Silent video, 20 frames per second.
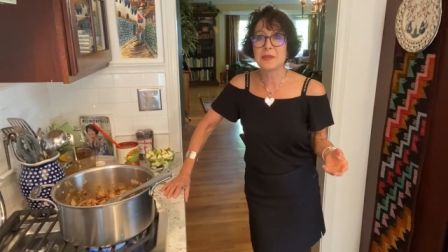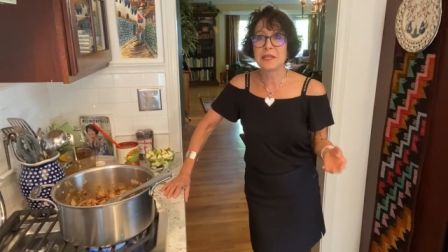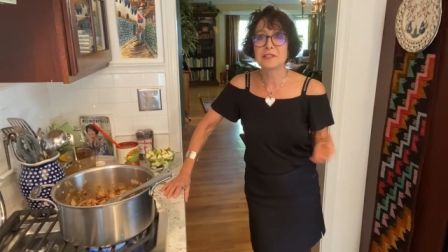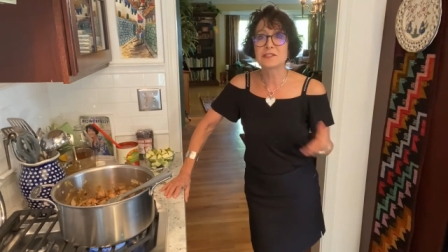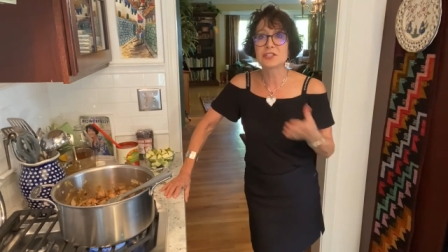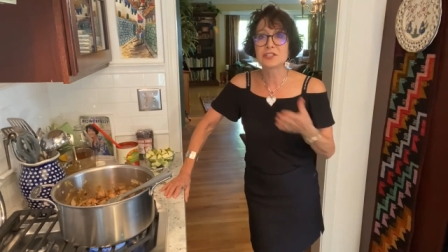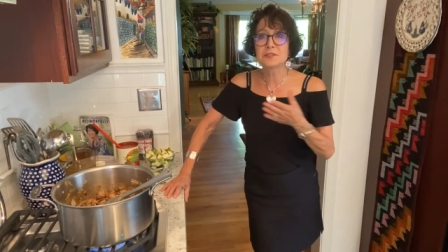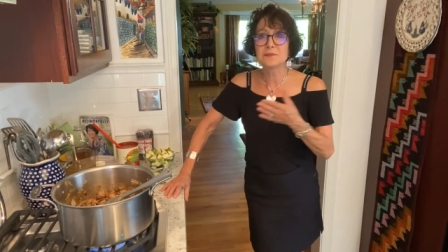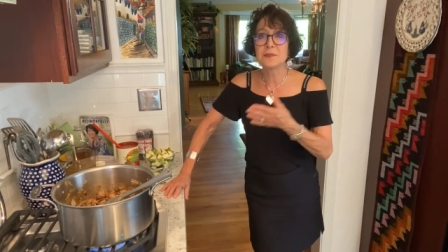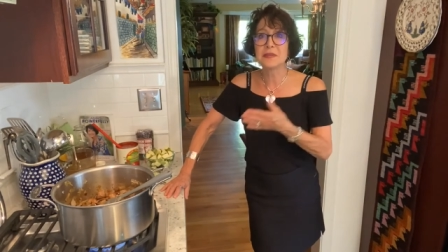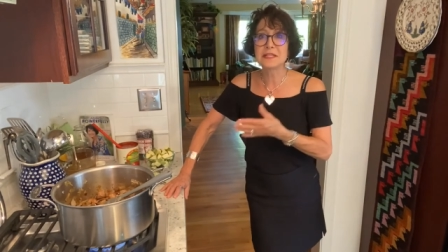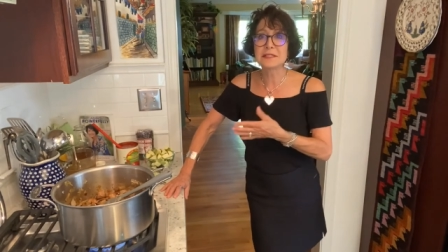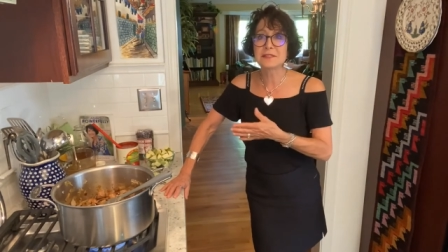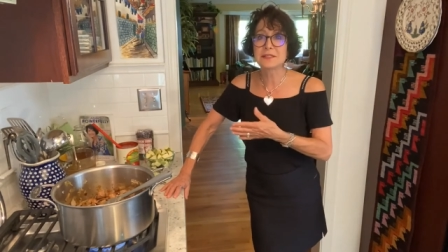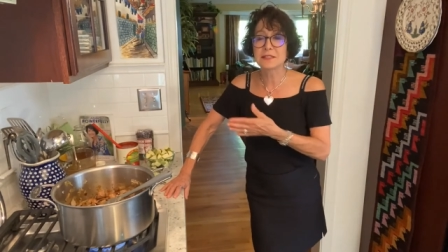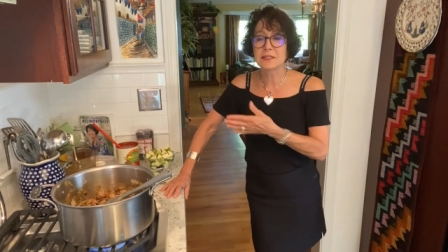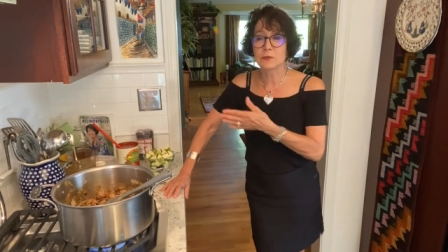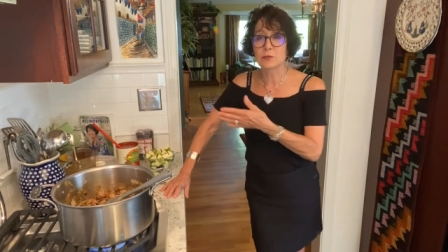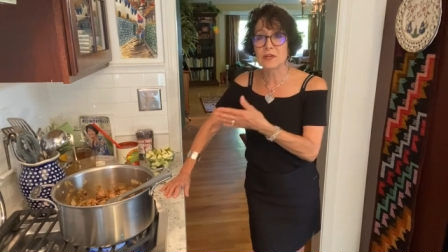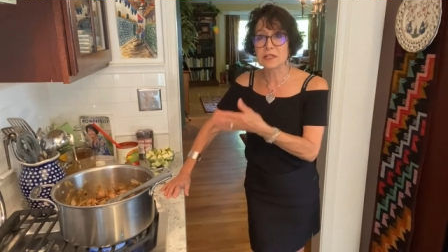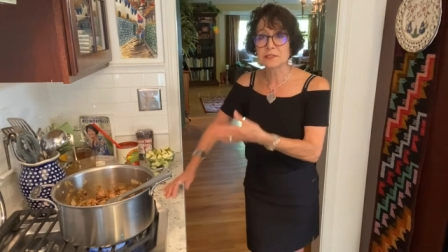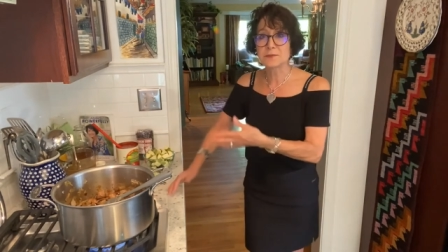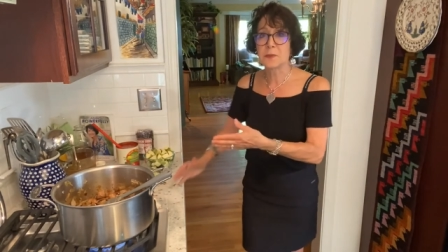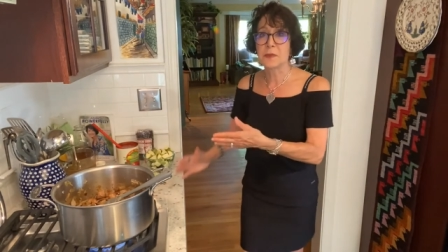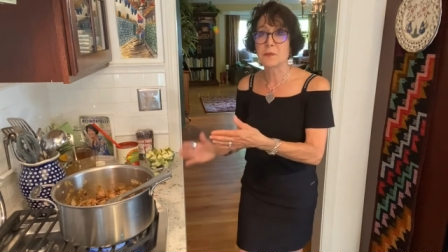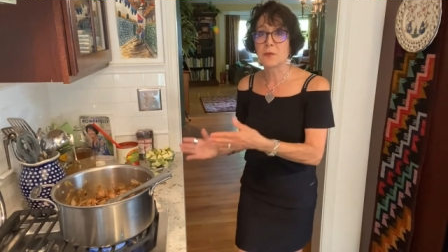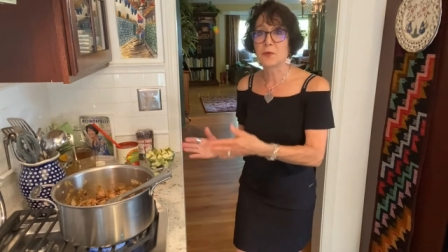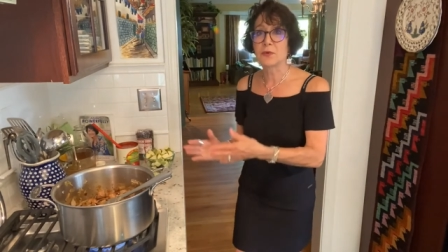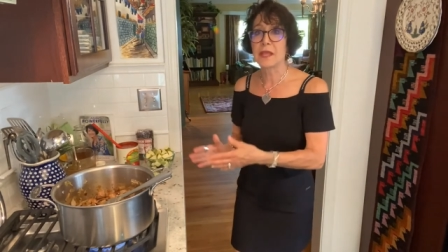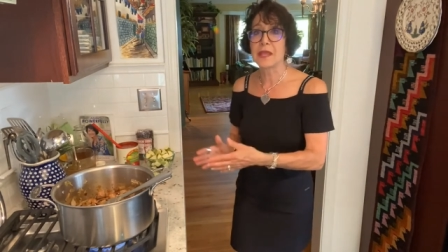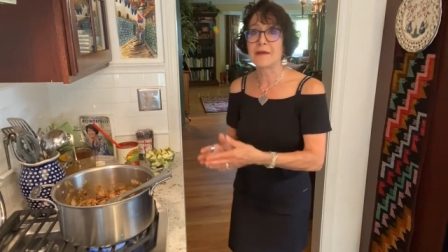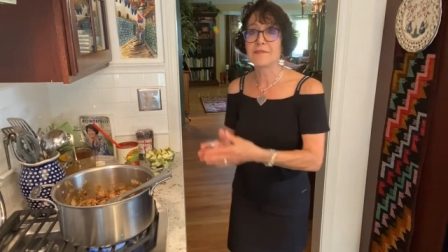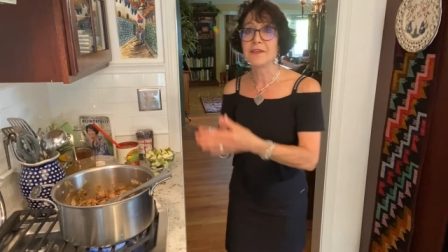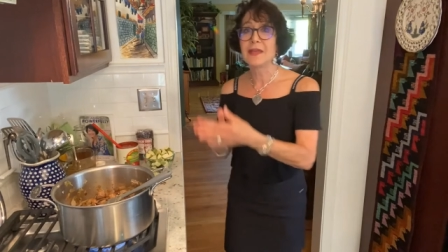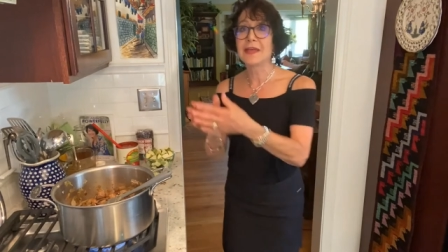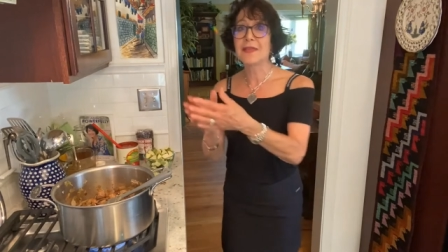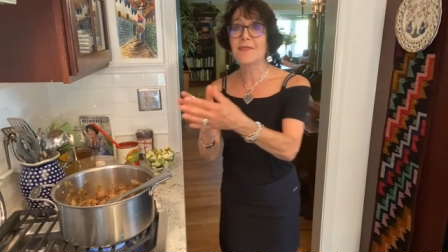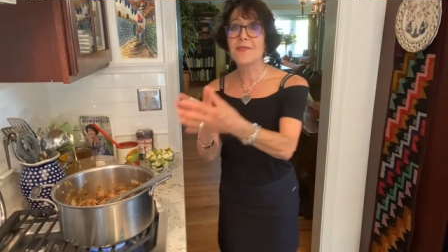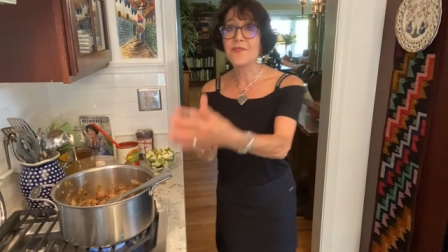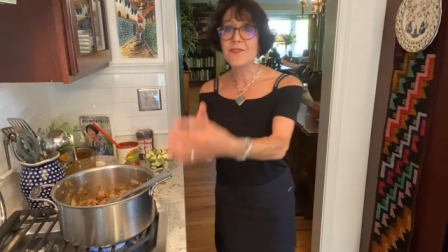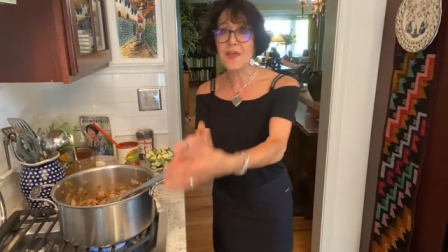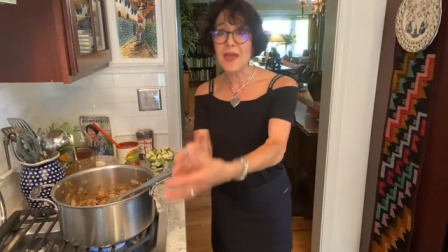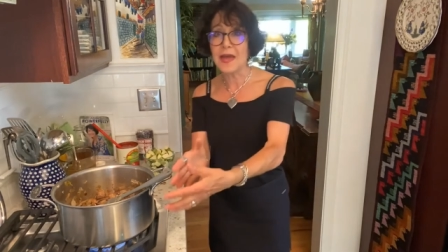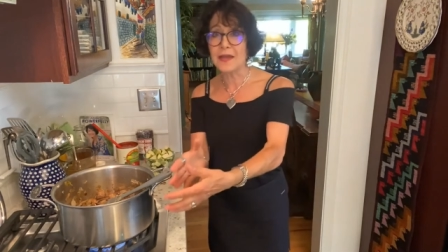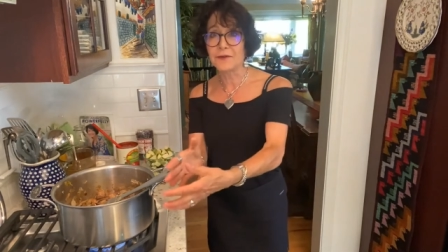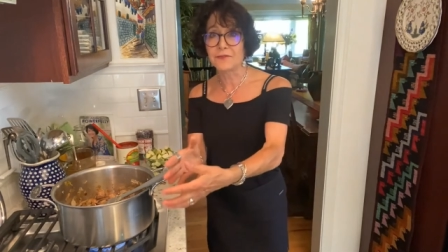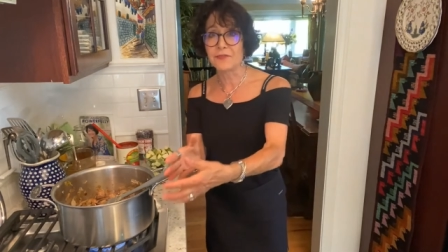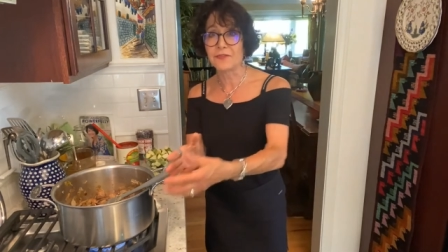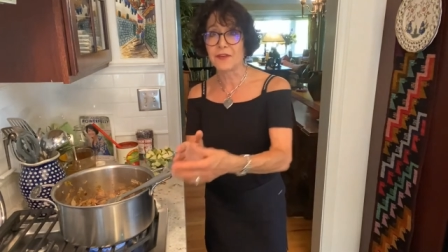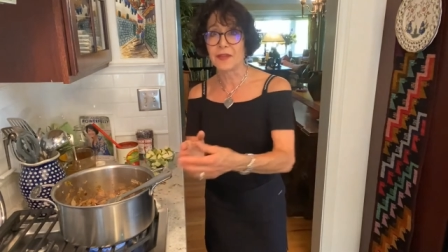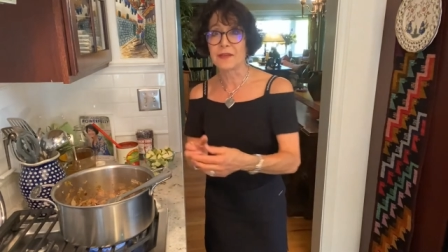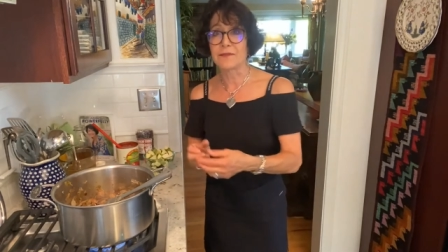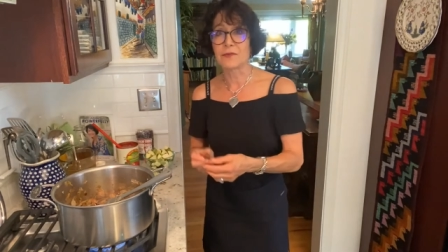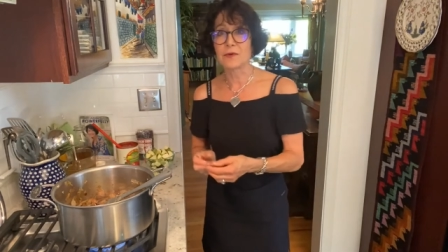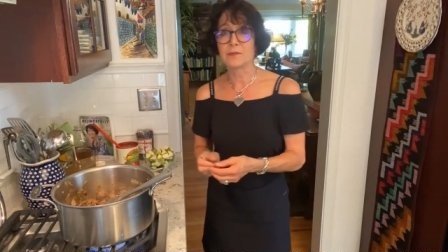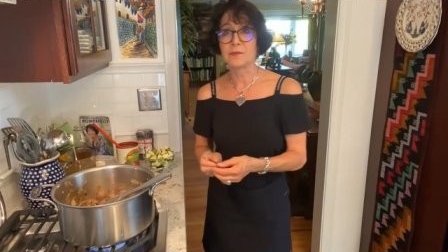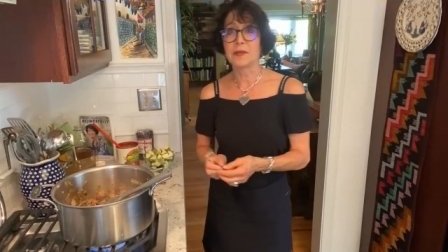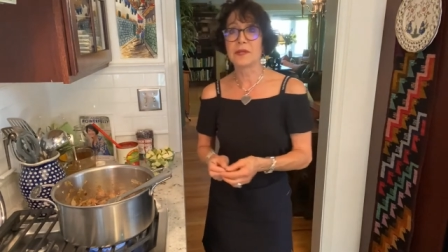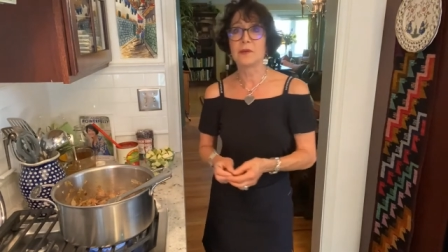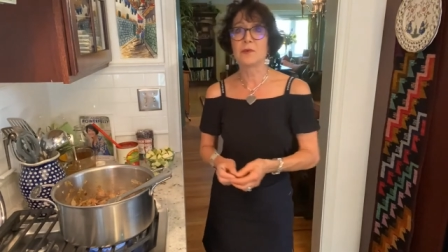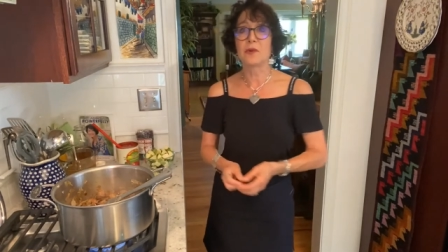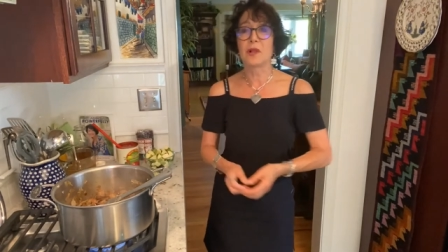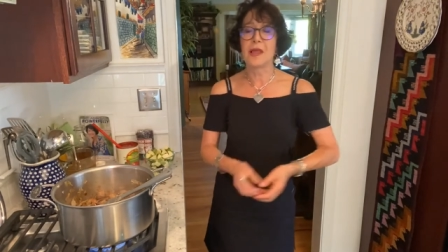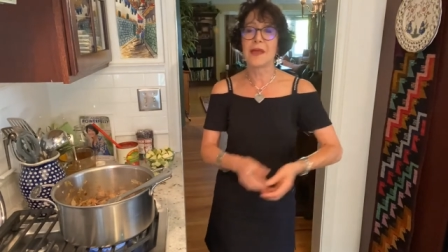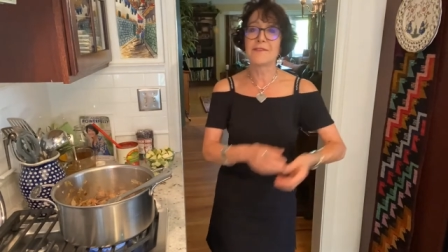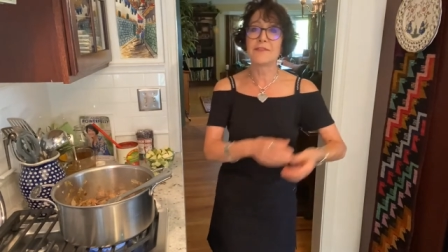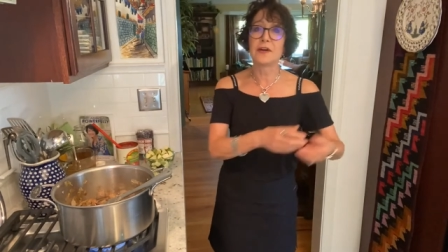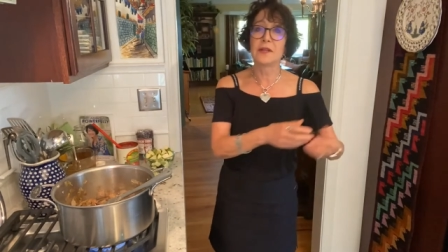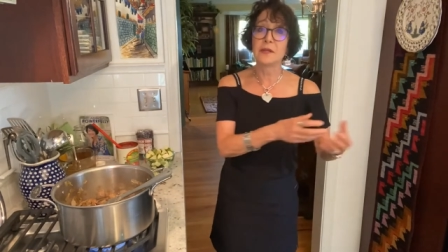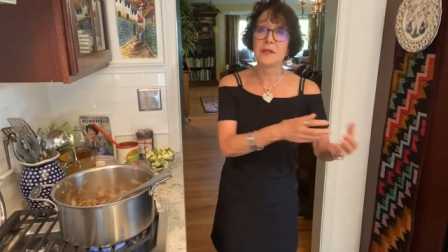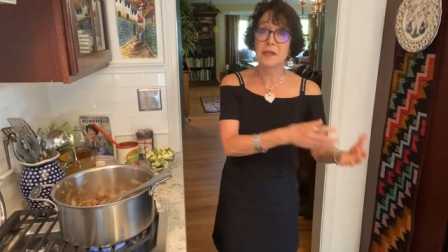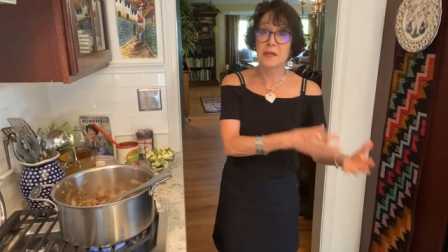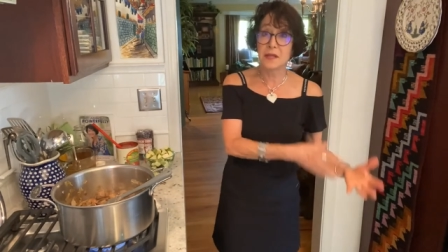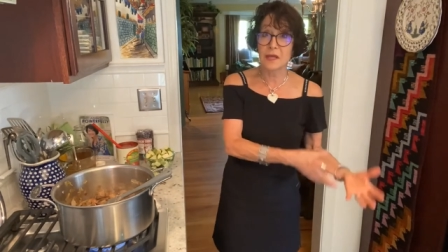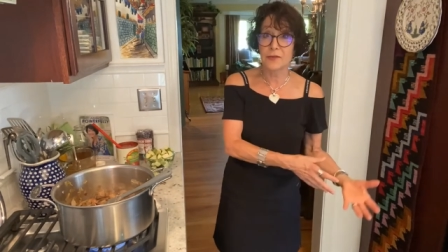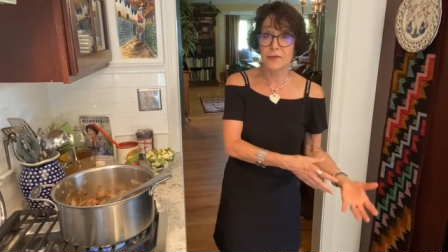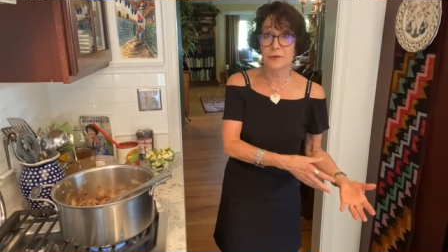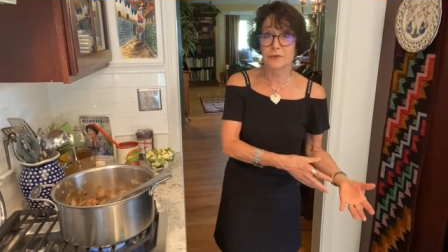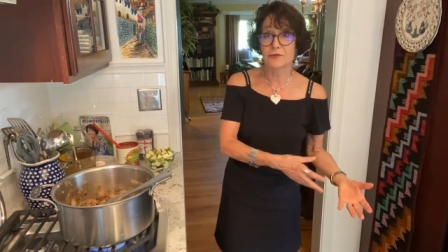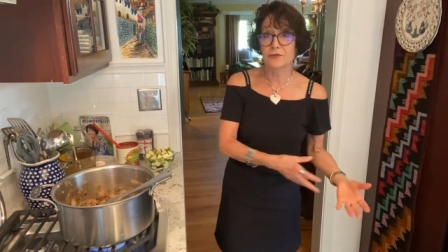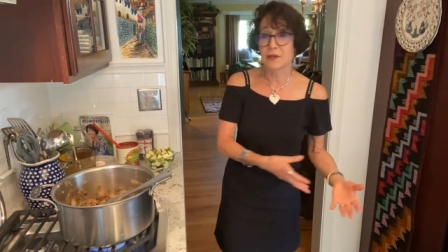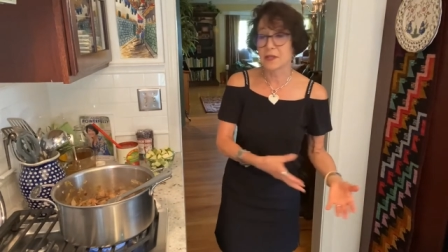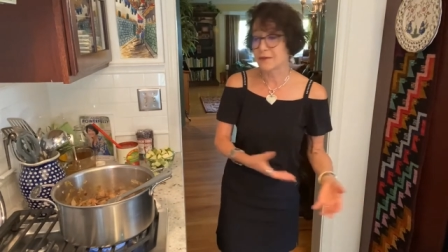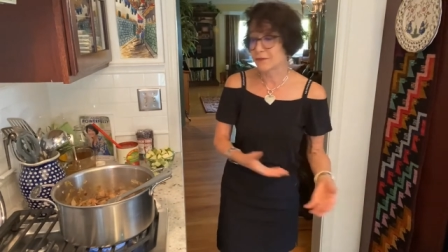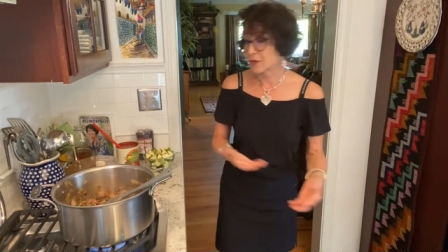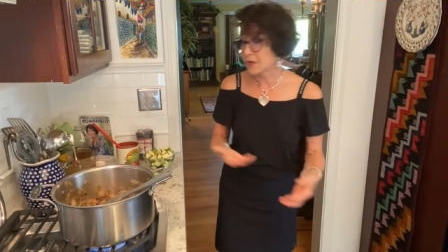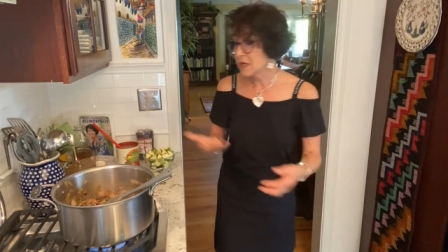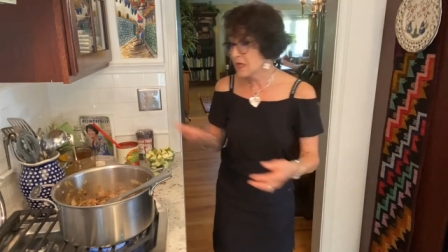It just means the recipe won't have that flavor, but it will have another flavor.